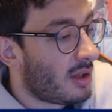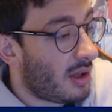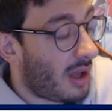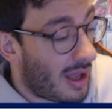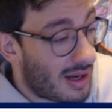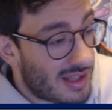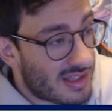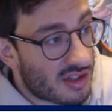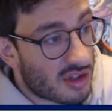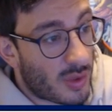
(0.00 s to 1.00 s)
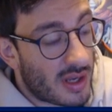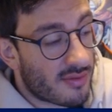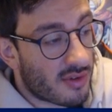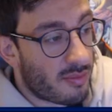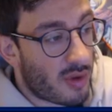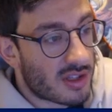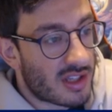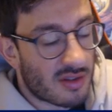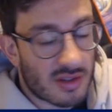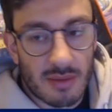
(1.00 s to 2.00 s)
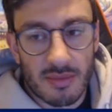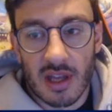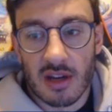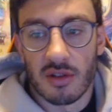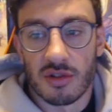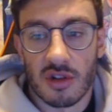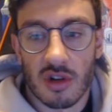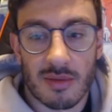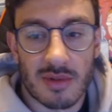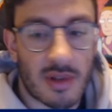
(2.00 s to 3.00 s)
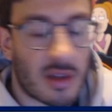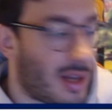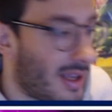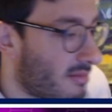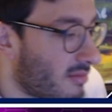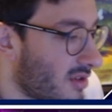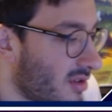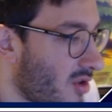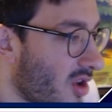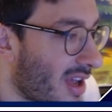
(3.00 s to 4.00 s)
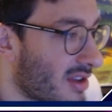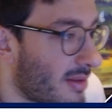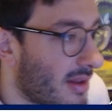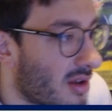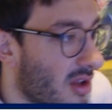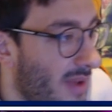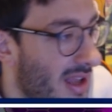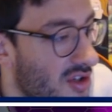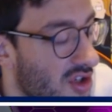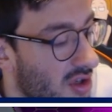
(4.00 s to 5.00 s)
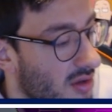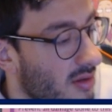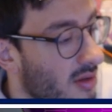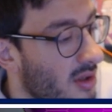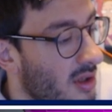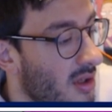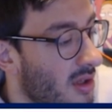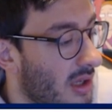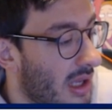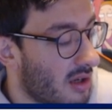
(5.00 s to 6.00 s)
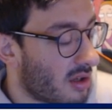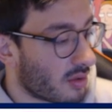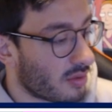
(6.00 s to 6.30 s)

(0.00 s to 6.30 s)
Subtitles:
Unless they're just waiting for a bosses or something. I don't know, to knock up something that, like, knock out something on the bench. I don't know.